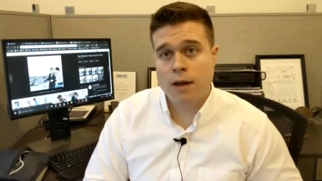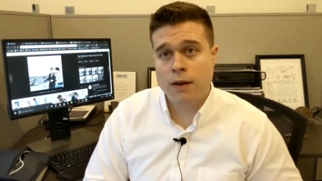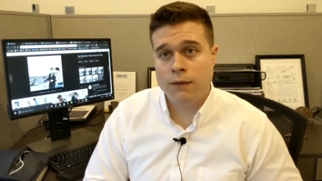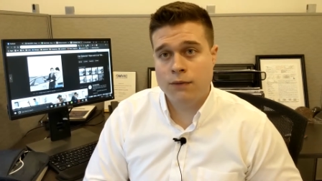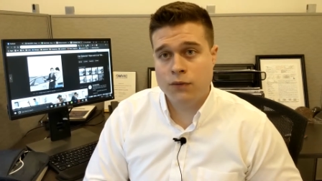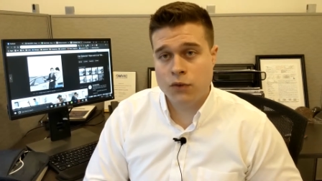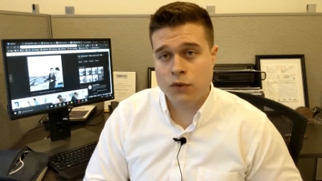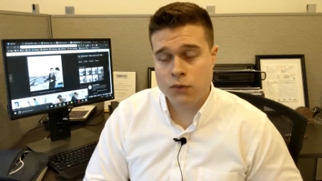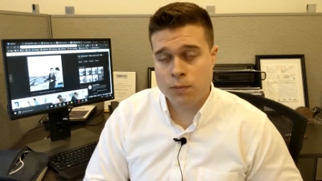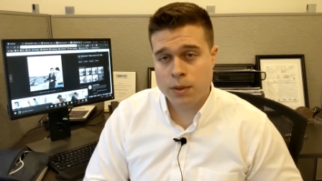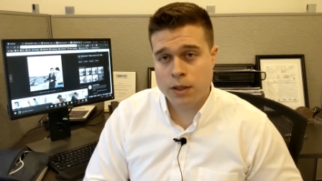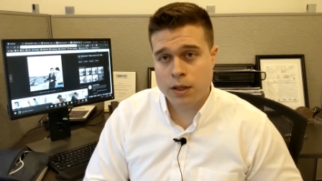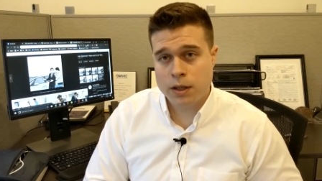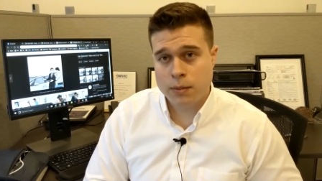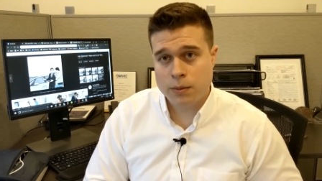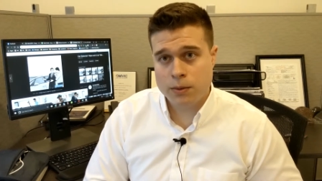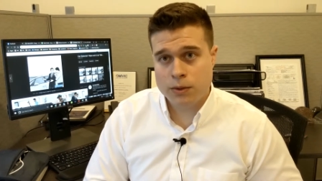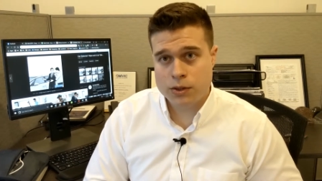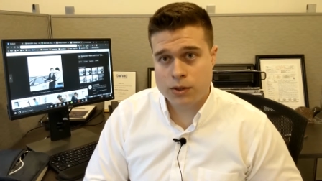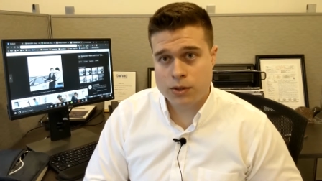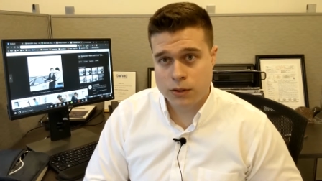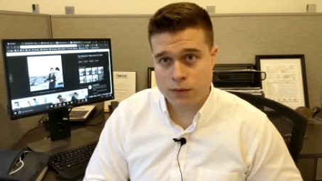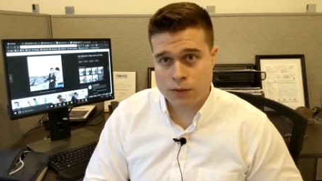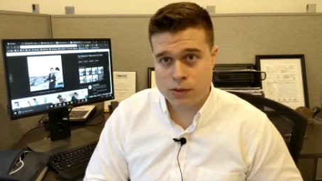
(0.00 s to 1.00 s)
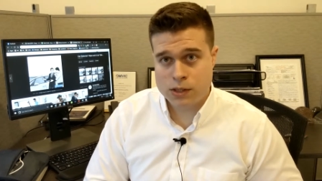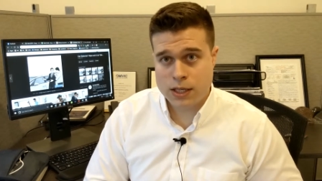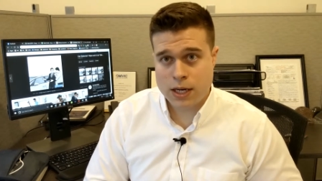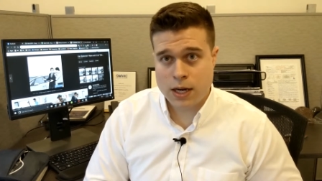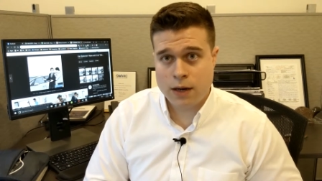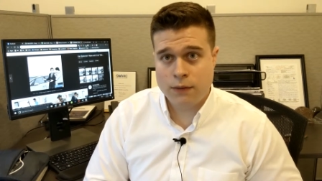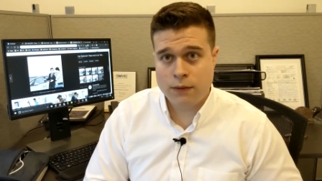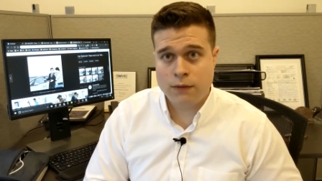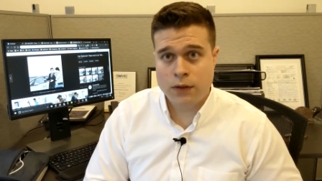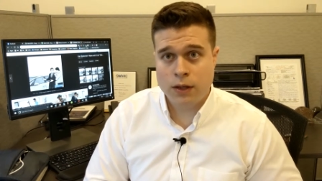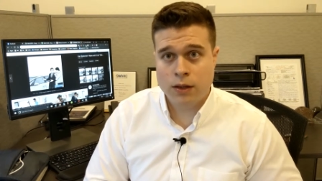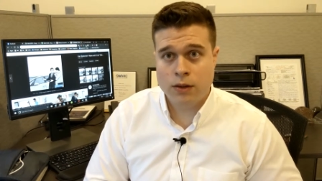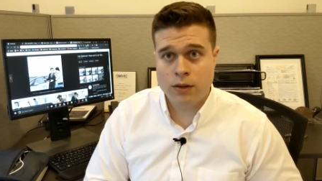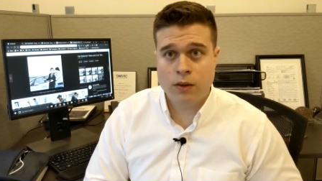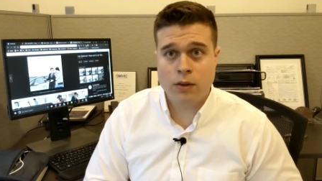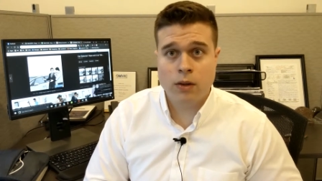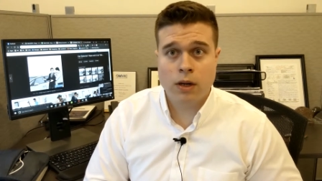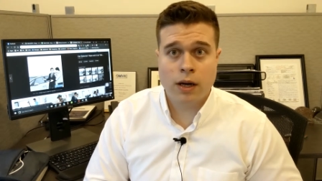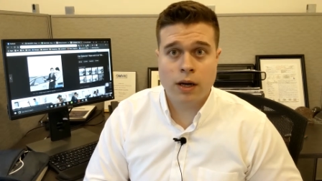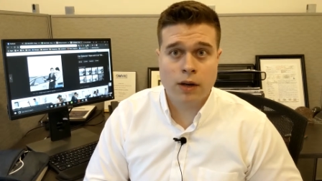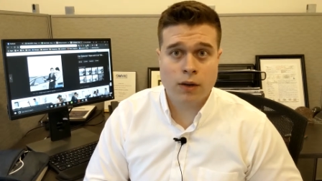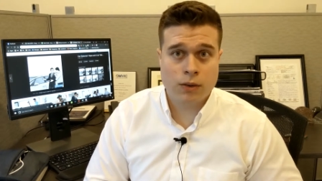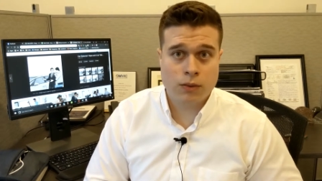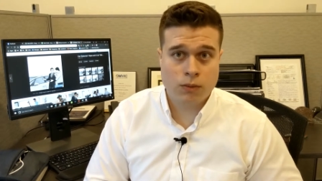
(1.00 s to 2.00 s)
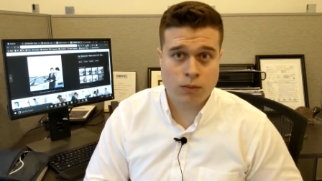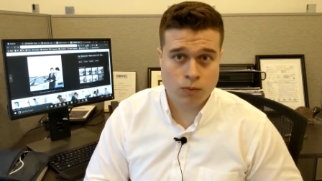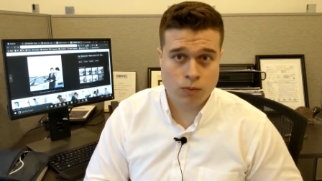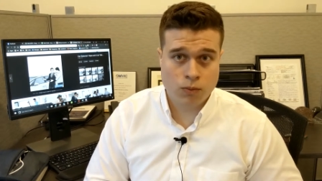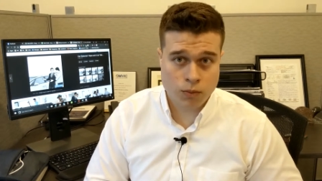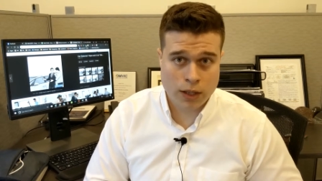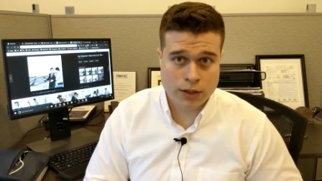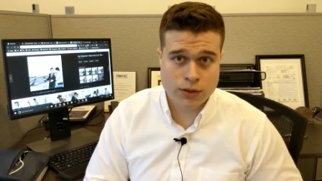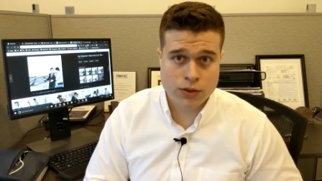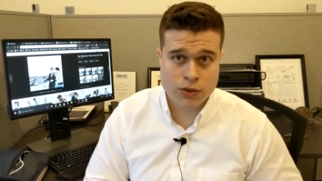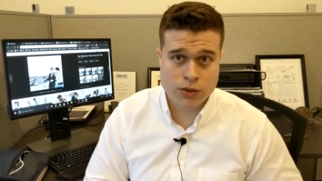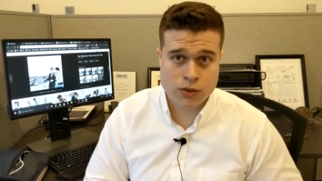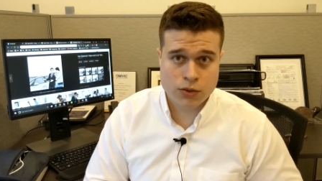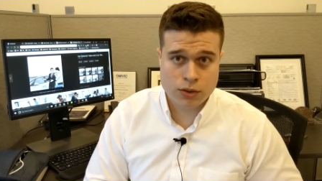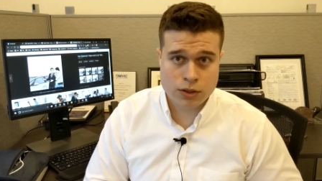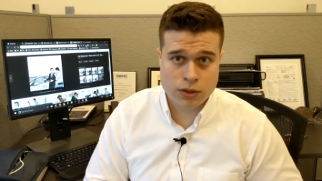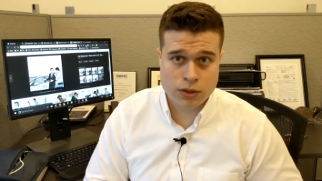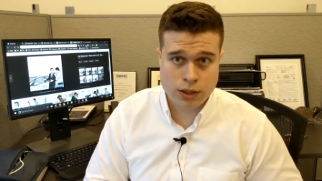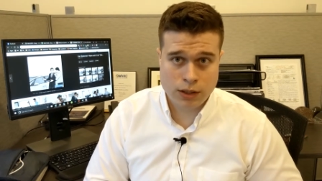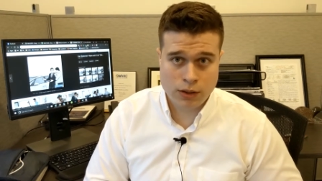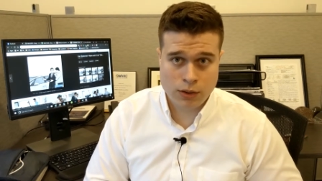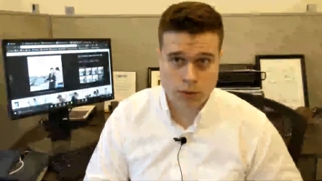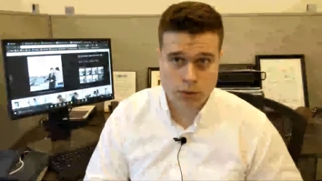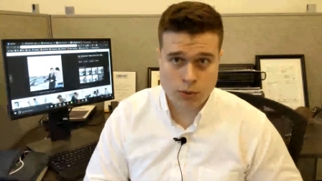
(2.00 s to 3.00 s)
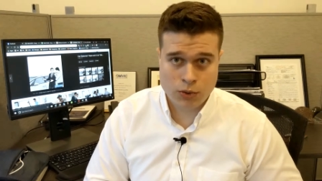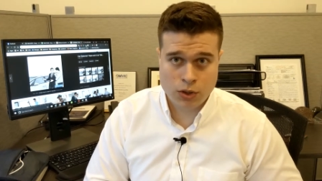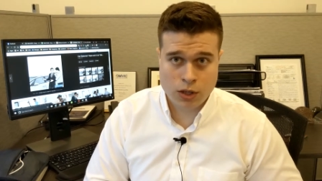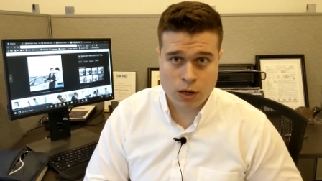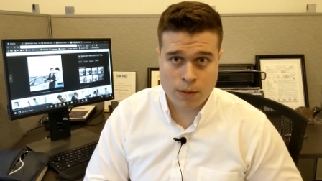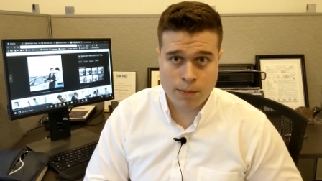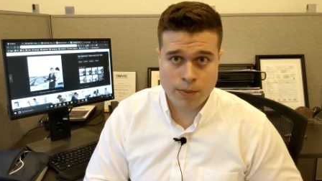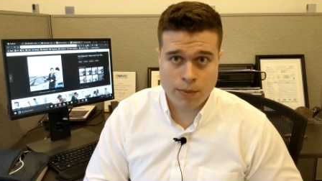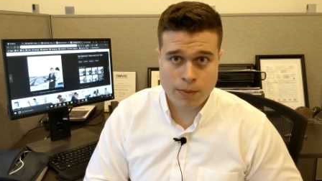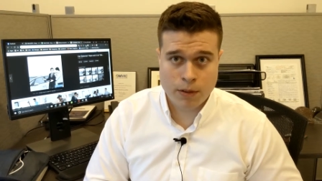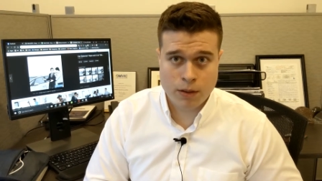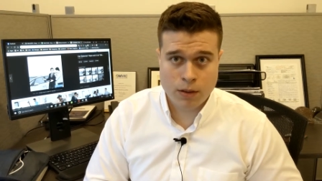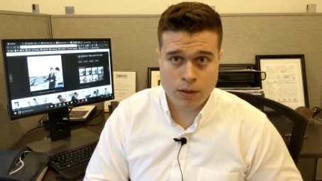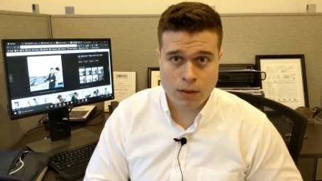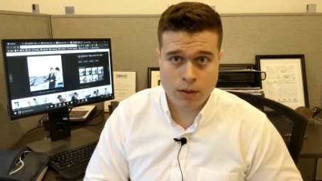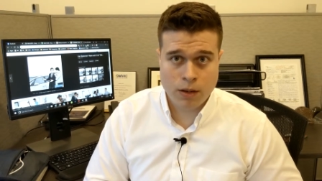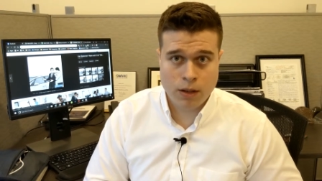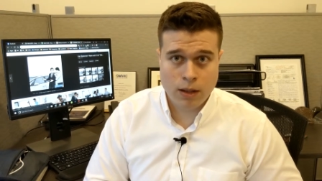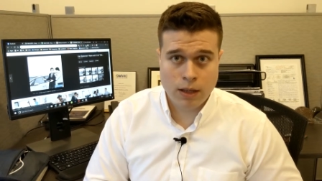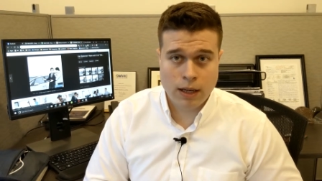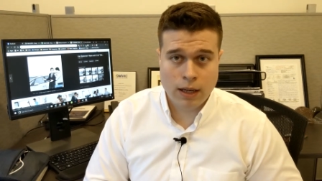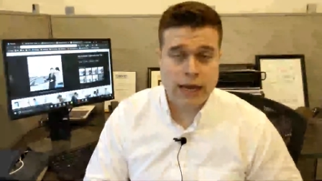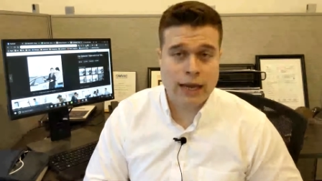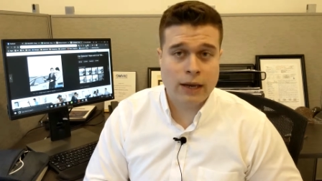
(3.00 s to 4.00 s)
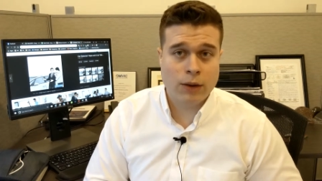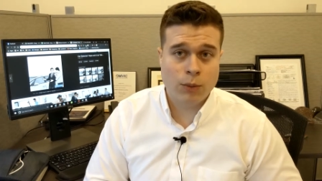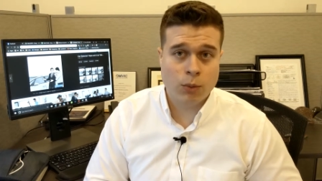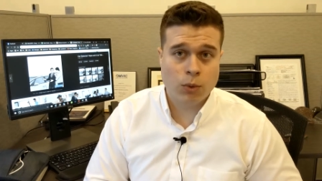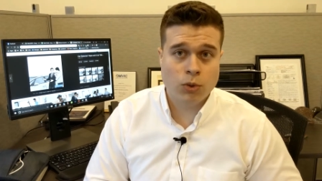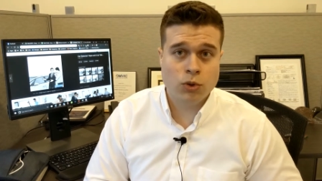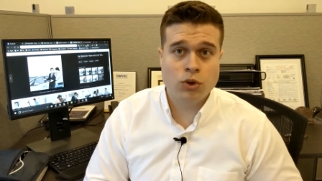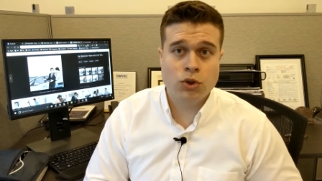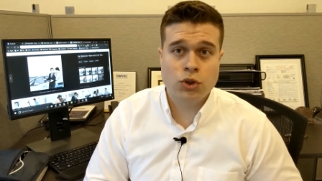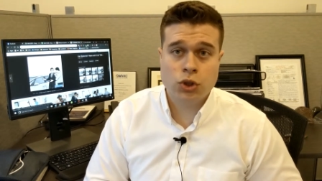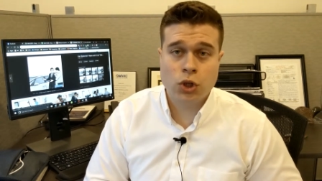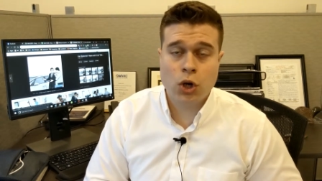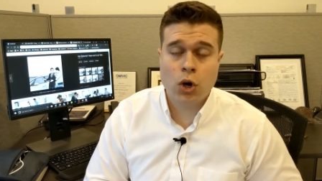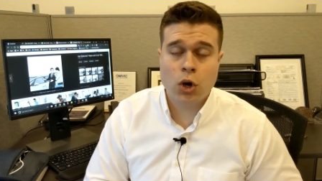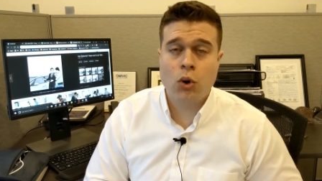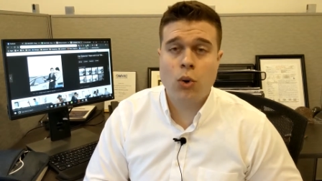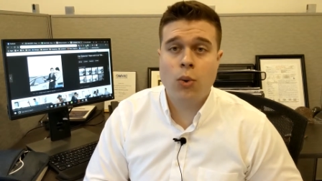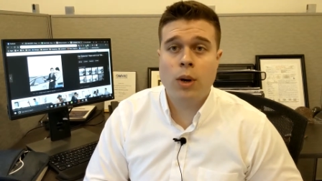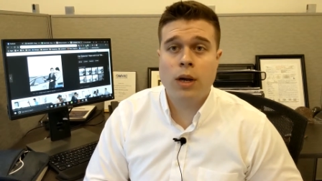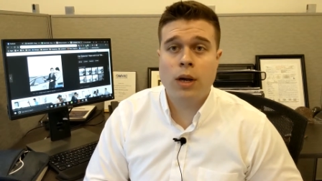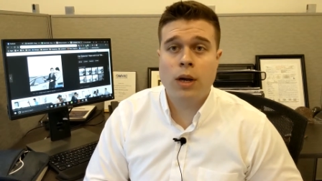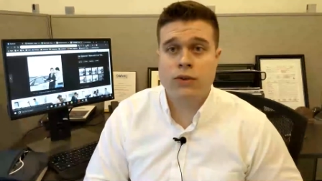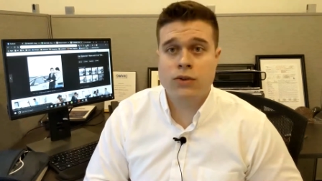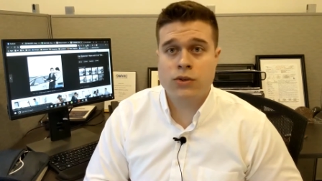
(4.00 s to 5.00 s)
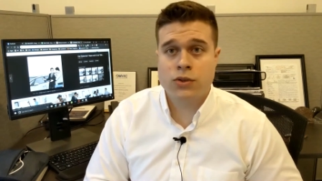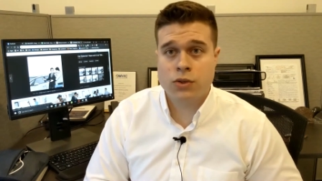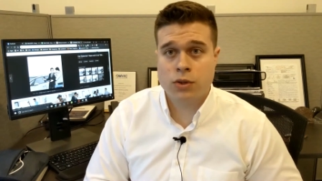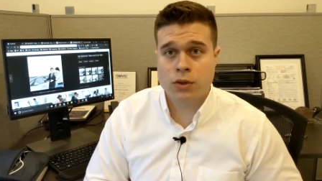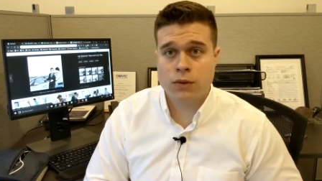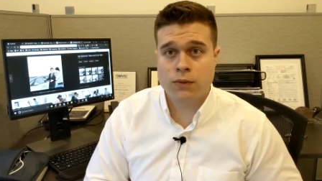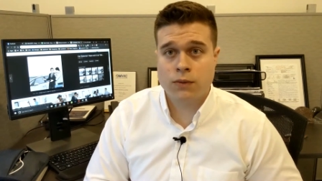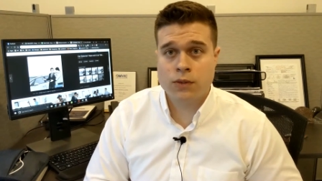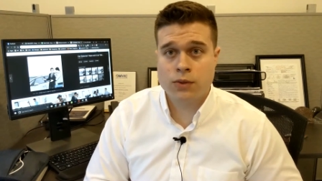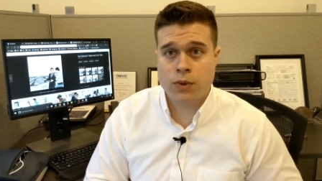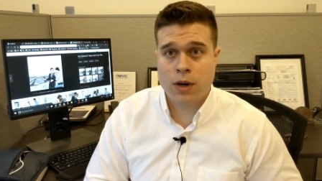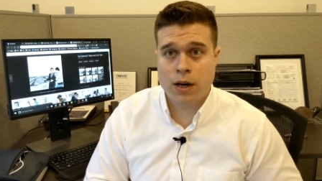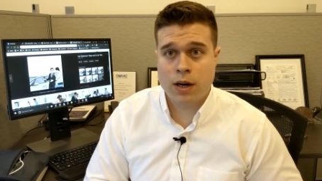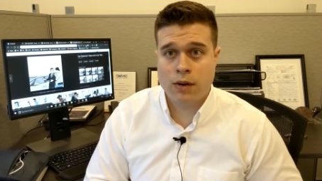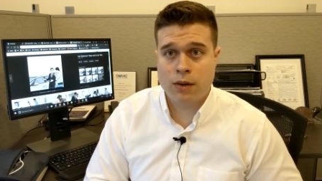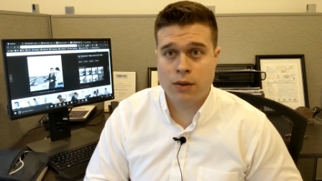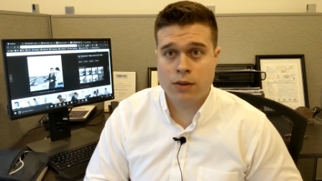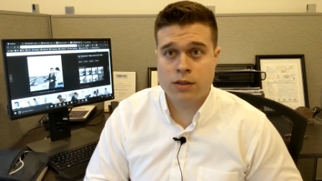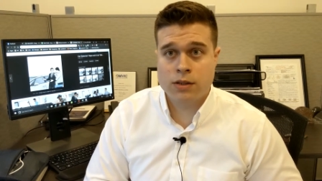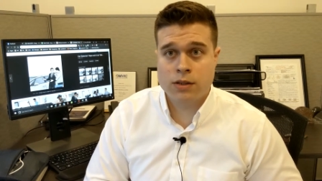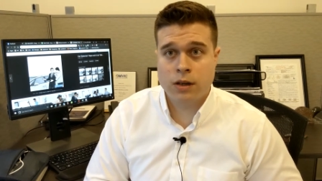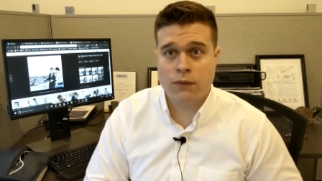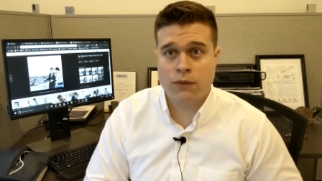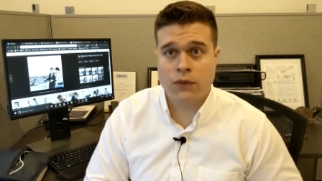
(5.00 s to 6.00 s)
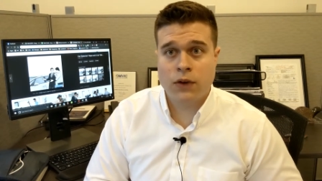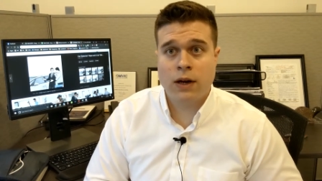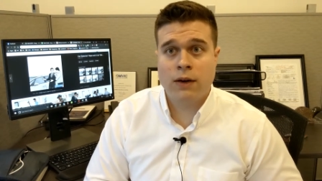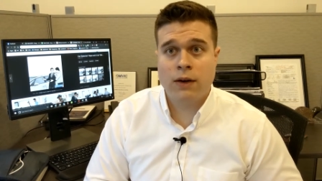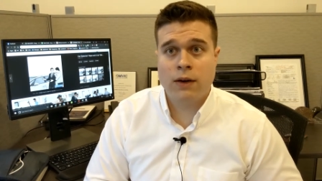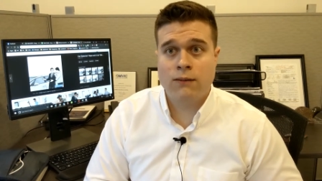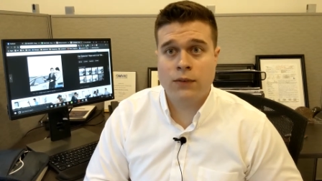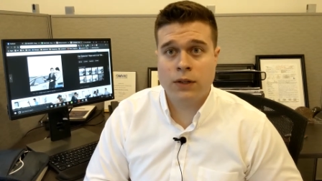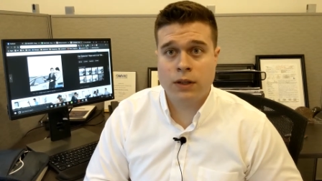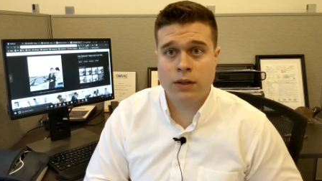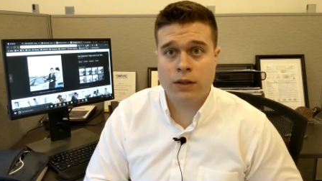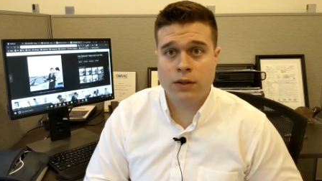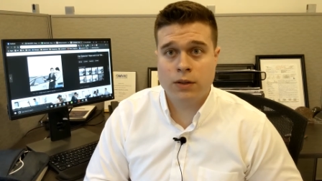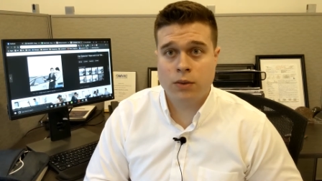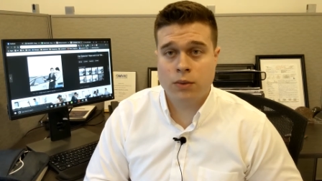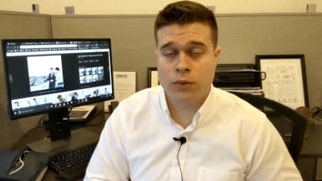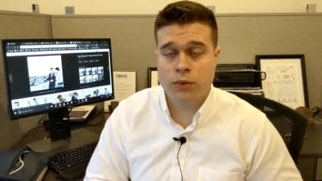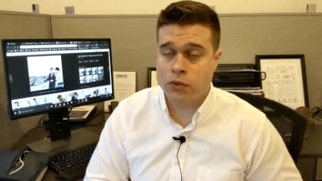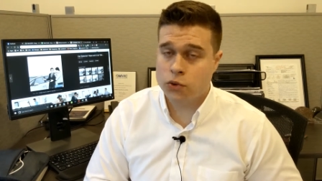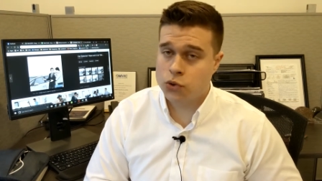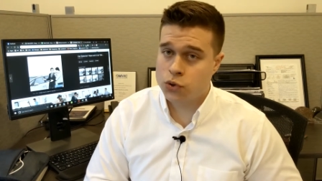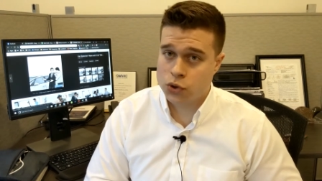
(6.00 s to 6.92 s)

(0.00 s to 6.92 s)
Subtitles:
If you've been able to service that vehicle at a registered dealership, it will show in the service records of that vehicle.